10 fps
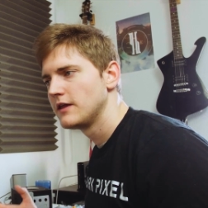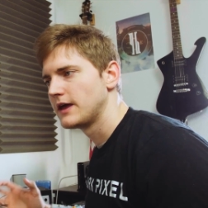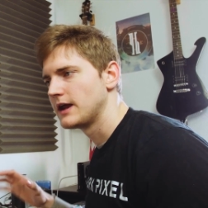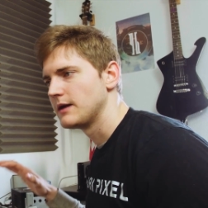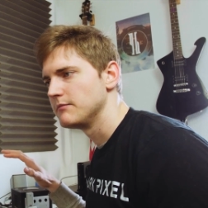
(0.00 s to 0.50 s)

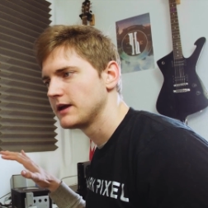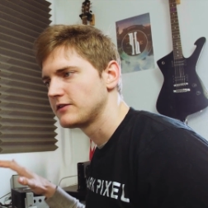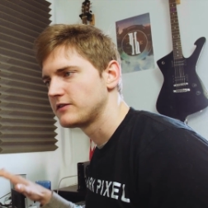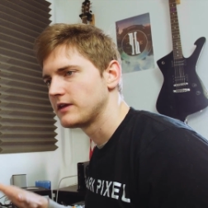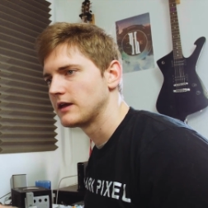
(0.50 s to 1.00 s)
that I
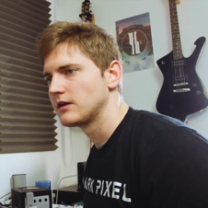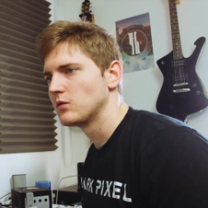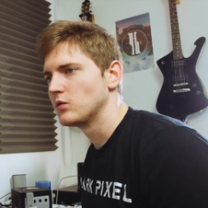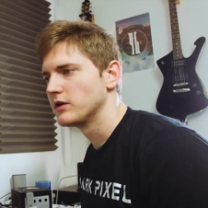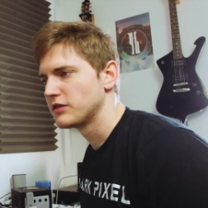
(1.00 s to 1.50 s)
mixed
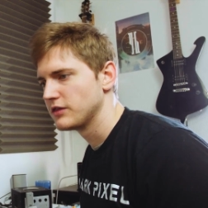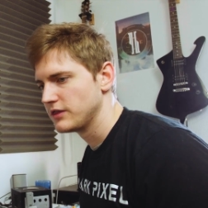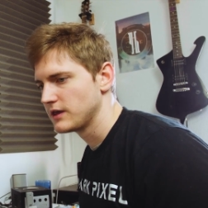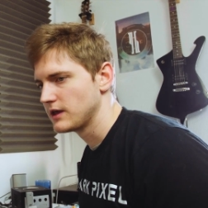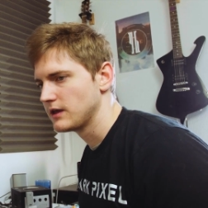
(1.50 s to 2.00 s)
in with
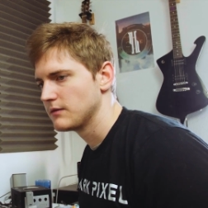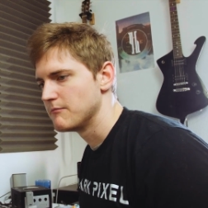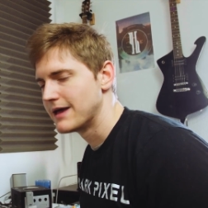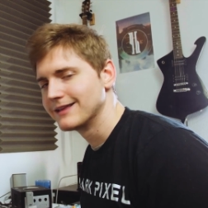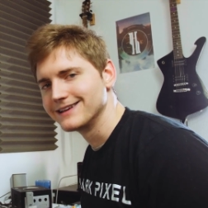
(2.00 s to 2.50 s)
the
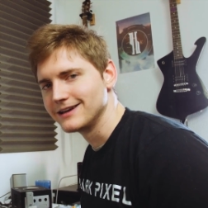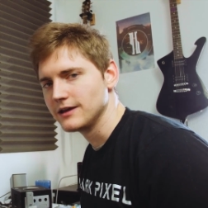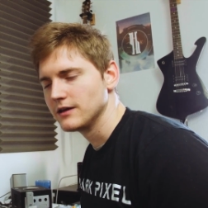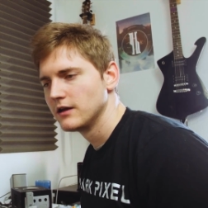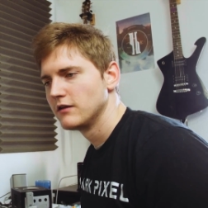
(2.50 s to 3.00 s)

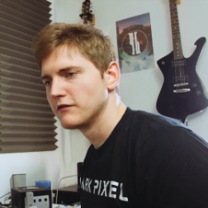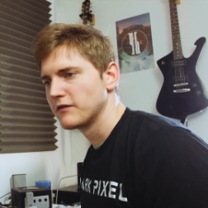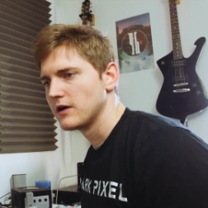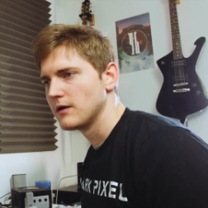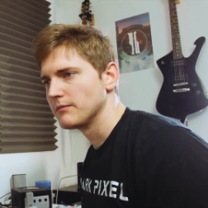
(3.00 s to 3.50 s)
melody
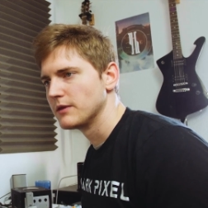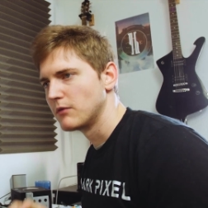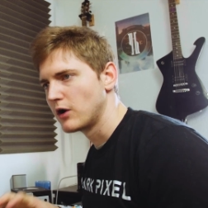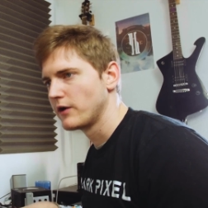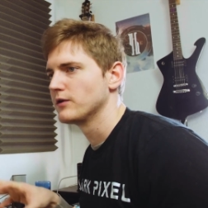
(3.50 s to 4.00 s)
from the
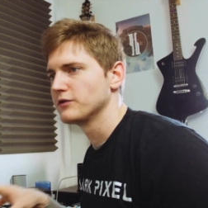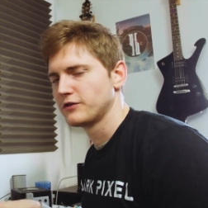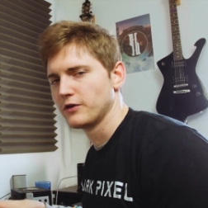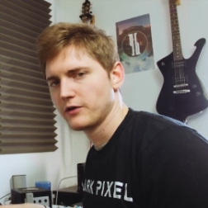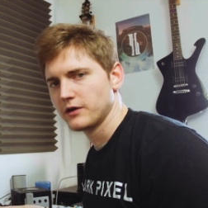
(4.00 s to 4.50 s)
Mario
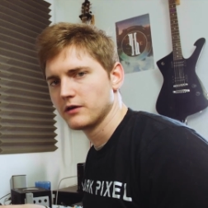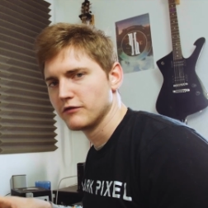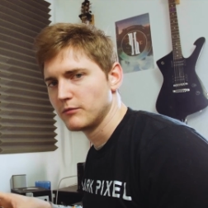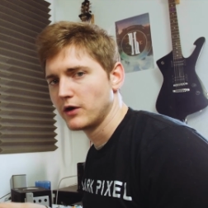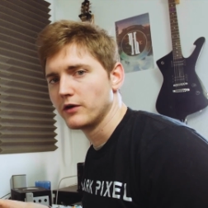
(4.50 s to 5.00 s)
circuit
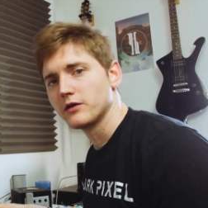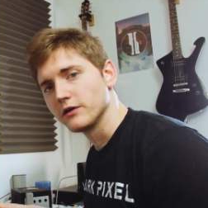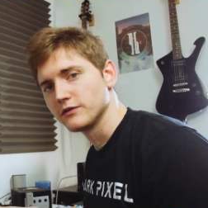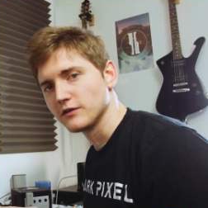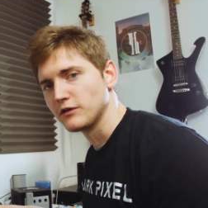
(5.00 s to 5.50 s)
of Mario
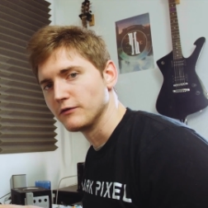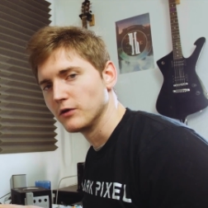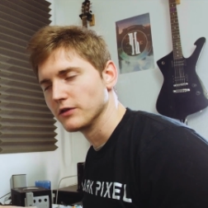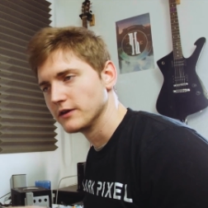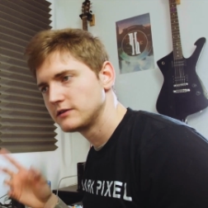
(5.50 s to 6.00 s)
Kart
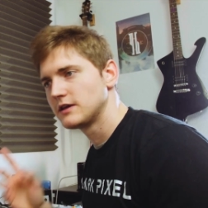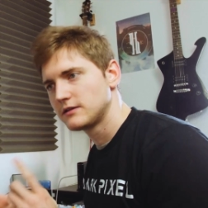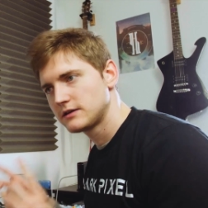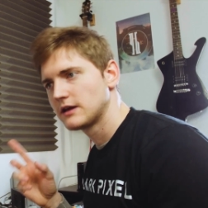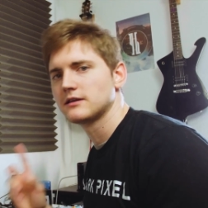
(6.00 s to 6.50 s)
64. The
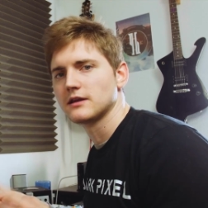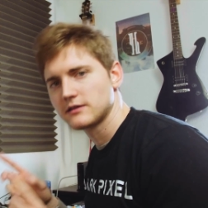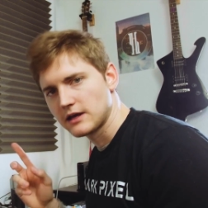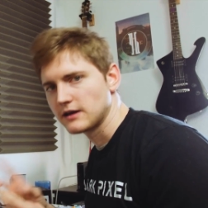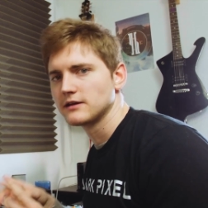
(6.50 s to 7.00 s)
dun dun dun
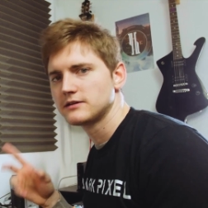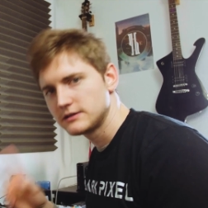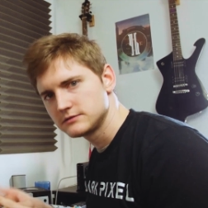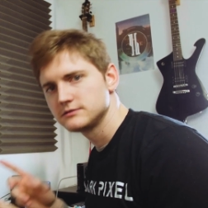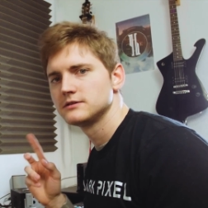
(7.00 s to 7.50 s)
dun dun
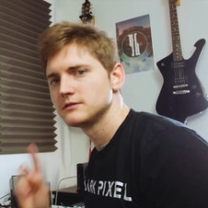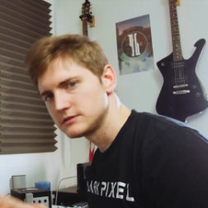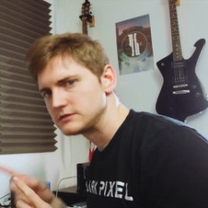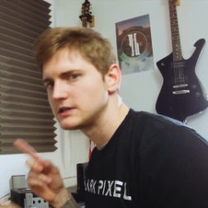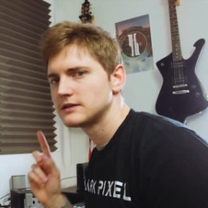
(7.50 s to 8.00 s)
dun
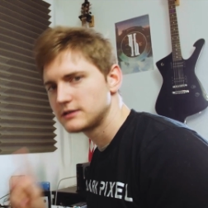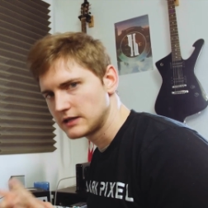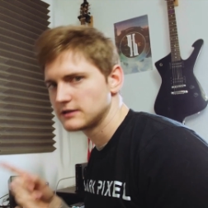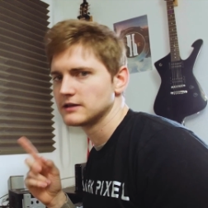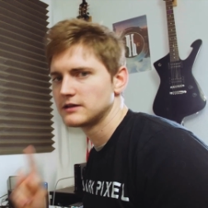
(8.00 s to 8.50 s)
dun
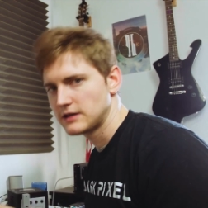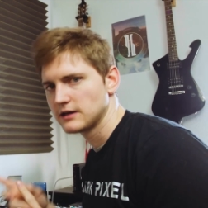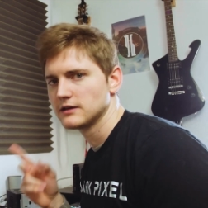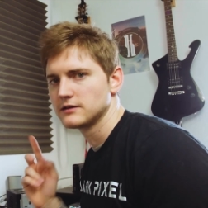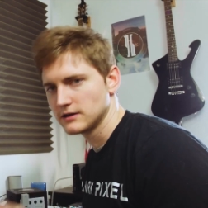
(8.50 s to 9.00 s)
dun dun
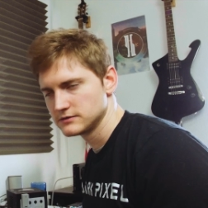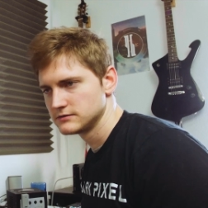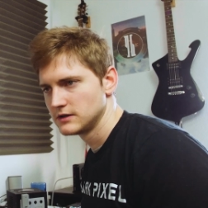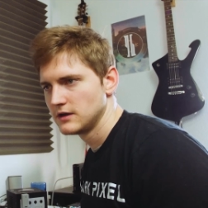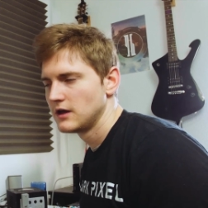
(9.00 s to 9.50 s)
dun dun.
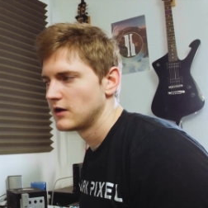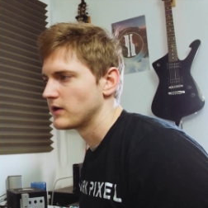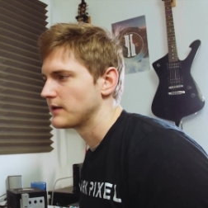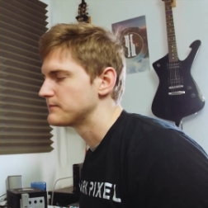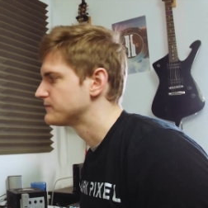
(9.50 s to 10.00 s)

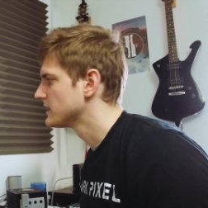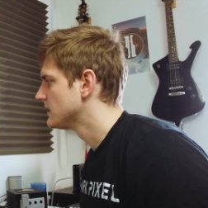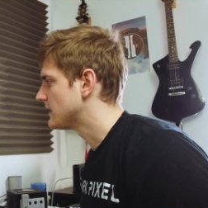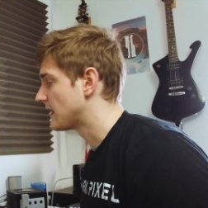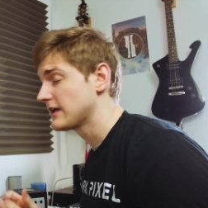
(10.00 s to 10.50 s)
Right?
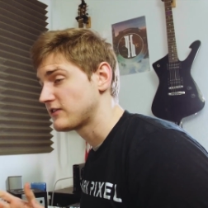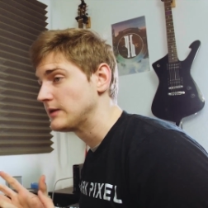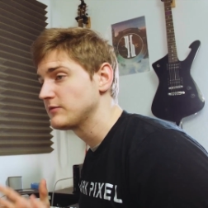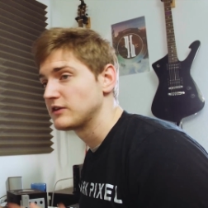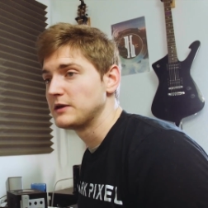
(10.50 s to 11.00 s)
Now that
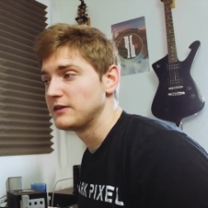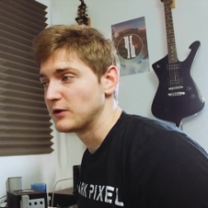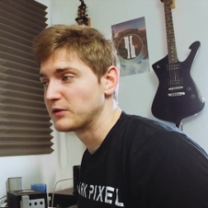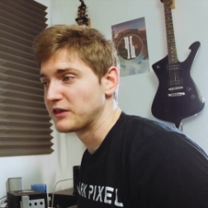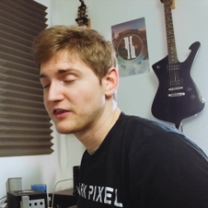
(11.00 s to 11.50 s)
seems to be
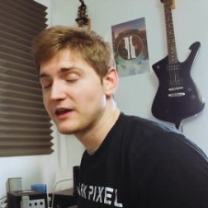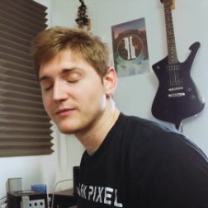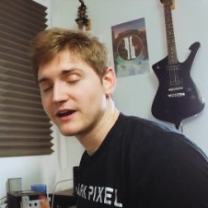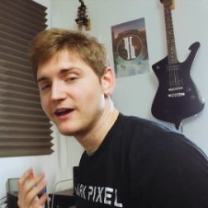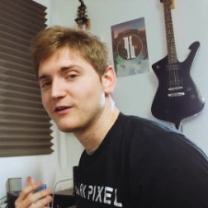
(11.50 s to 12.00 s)
the only theme
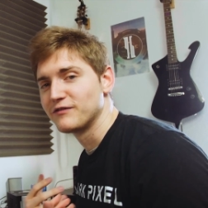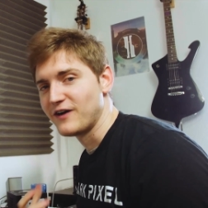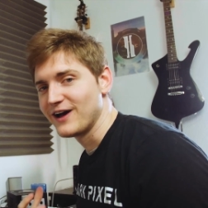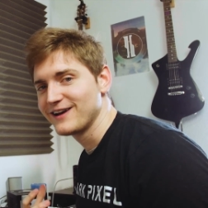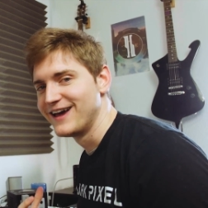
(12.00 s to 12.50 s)
that I could
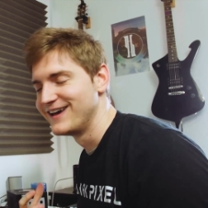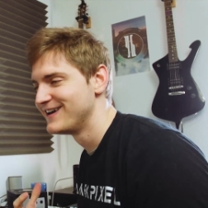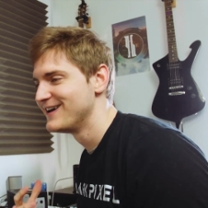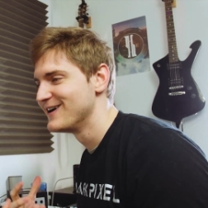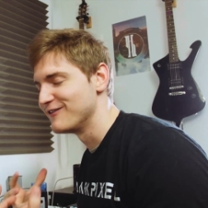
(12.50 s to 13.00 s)
find
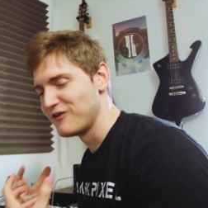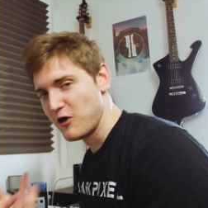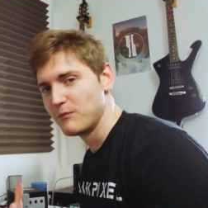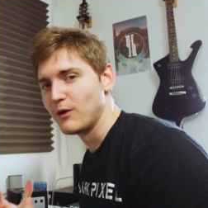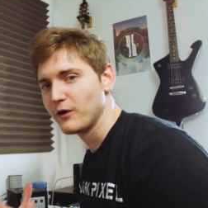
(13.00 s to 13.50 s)
of
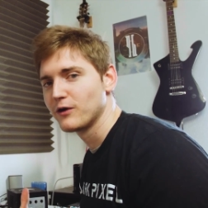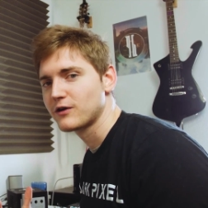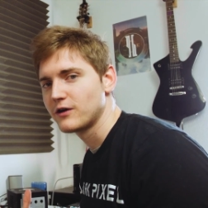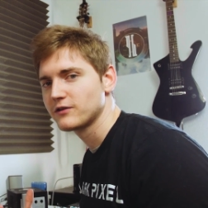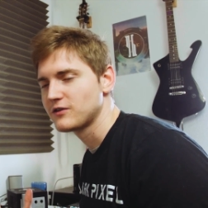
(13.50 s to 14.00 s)
all Mario
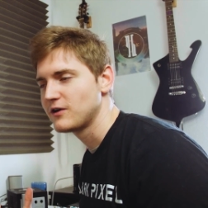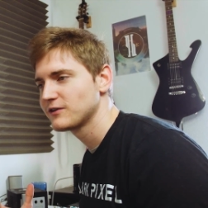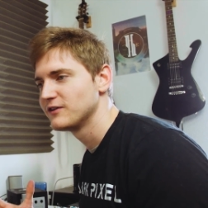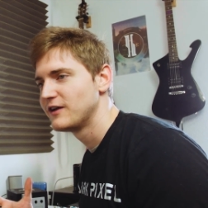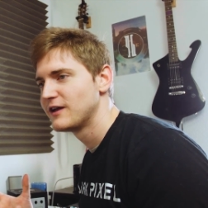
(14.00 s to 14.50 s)
Kart
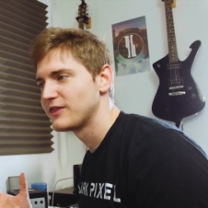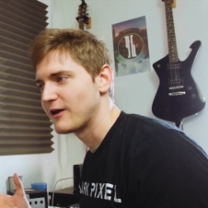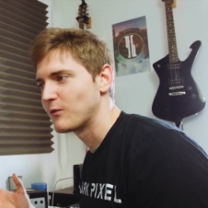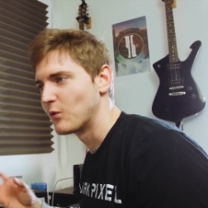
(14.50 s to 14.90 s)
songs that